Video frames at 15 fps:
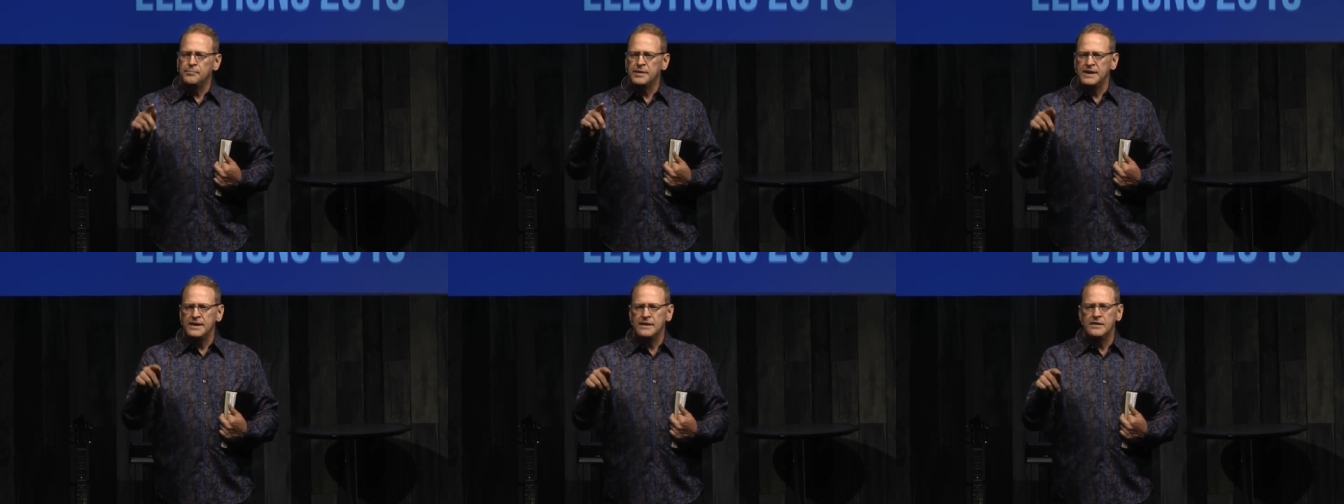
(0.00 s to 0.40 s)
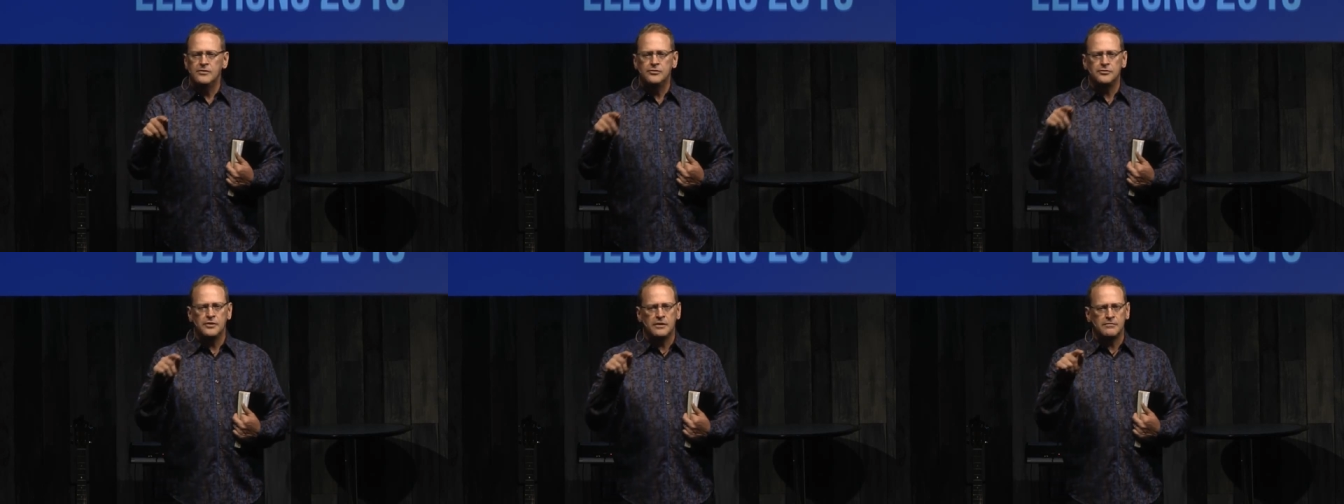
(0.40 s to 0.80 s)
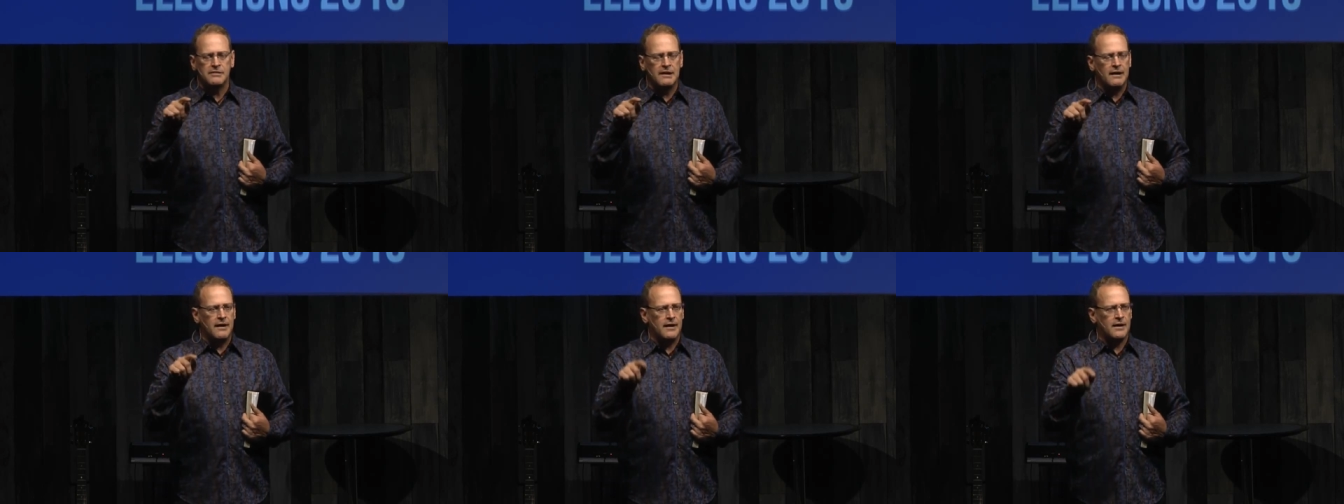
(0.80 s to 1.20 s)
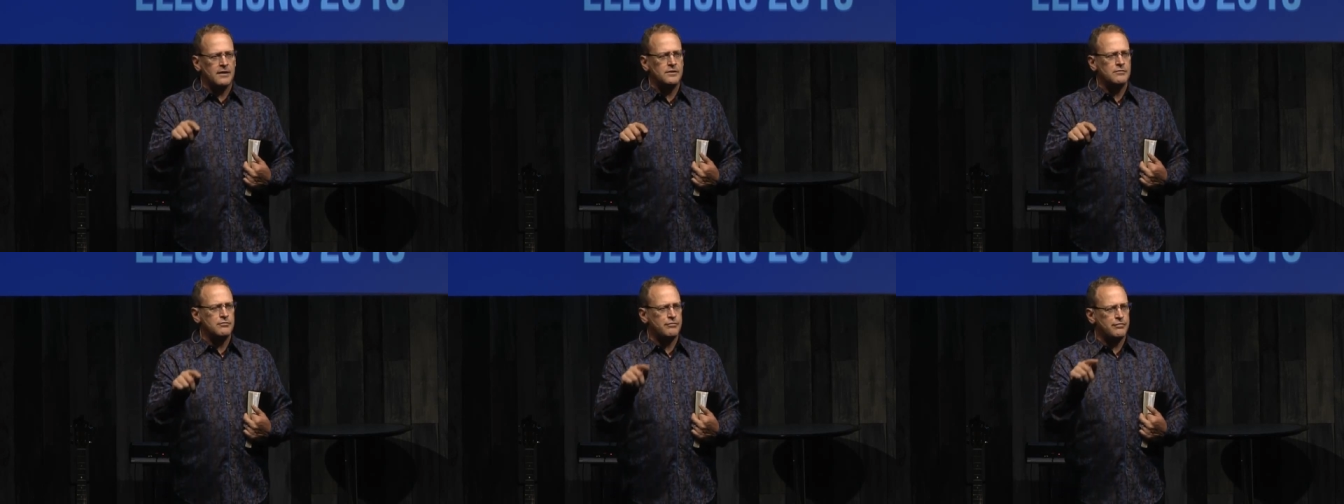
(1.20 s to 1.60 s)
peace of
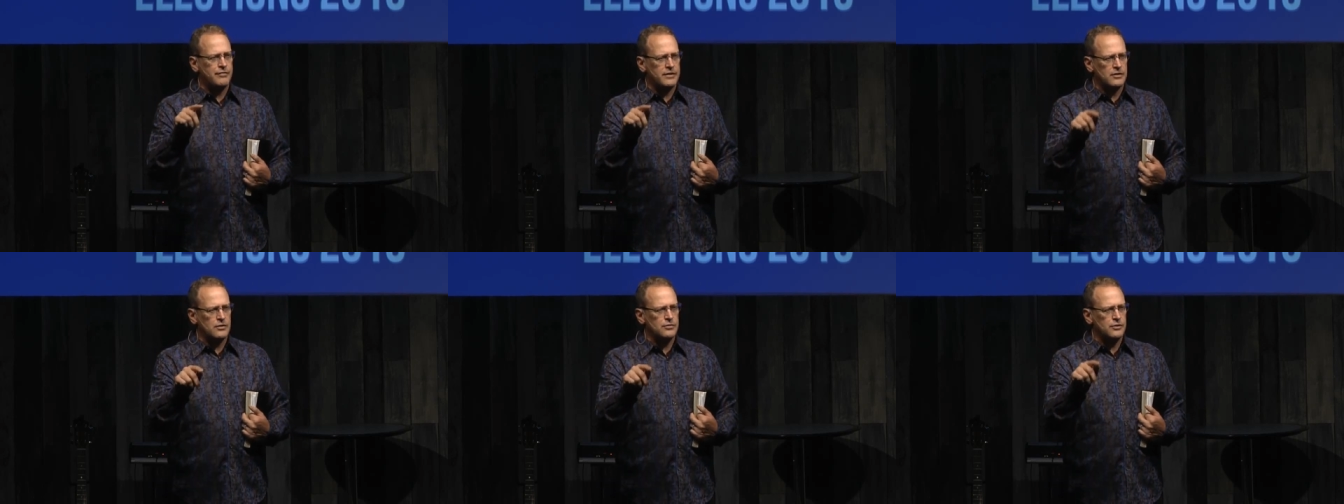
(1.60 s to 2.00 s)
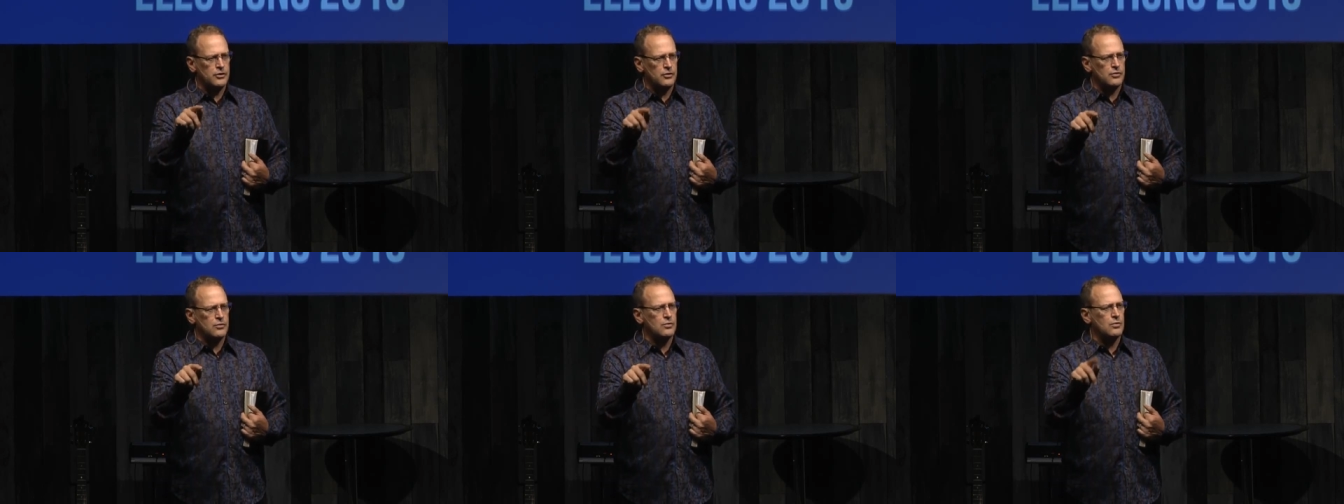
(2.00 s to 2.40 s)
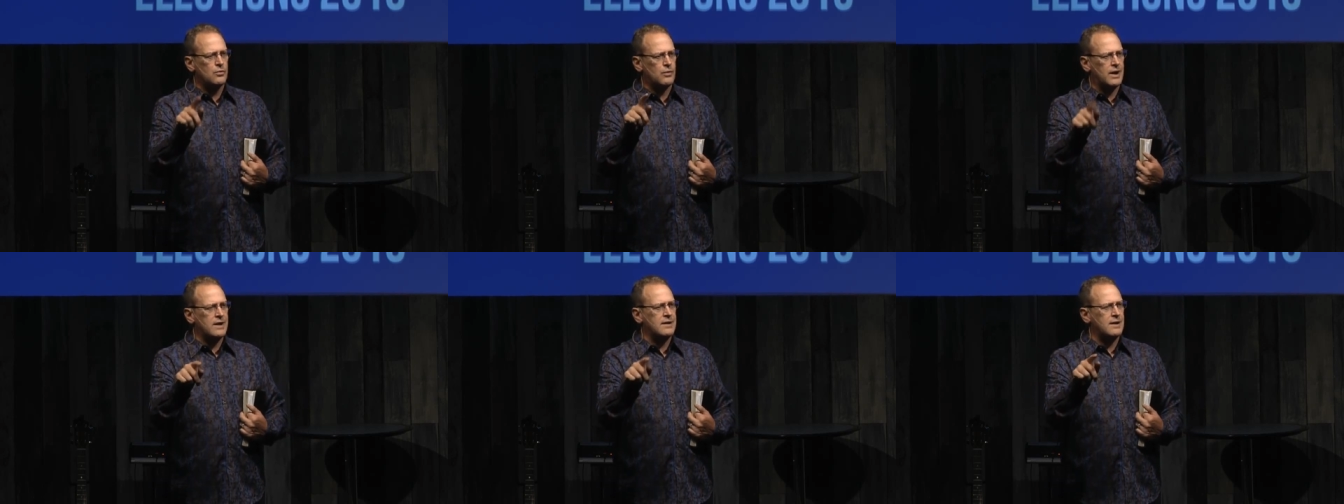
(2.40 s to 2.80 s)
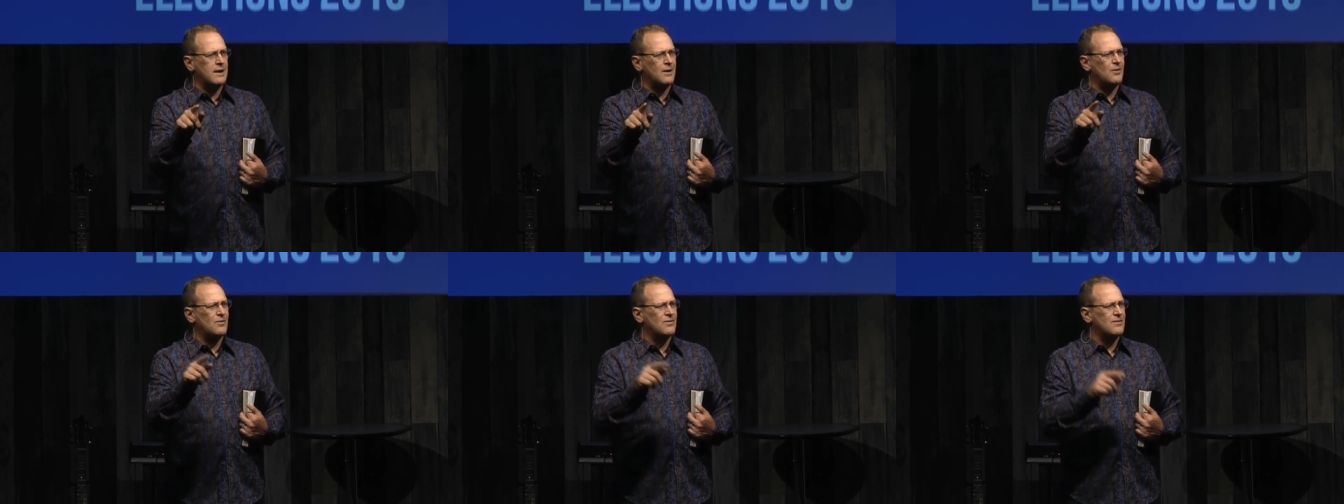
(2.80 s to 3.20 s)
God fill you right
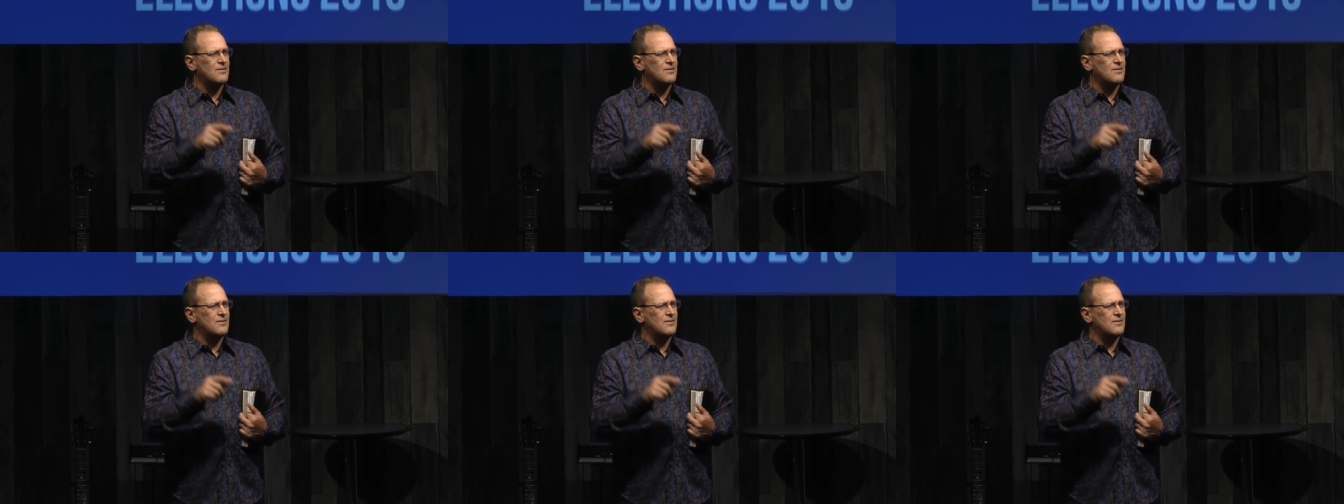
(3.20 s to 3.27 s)
now?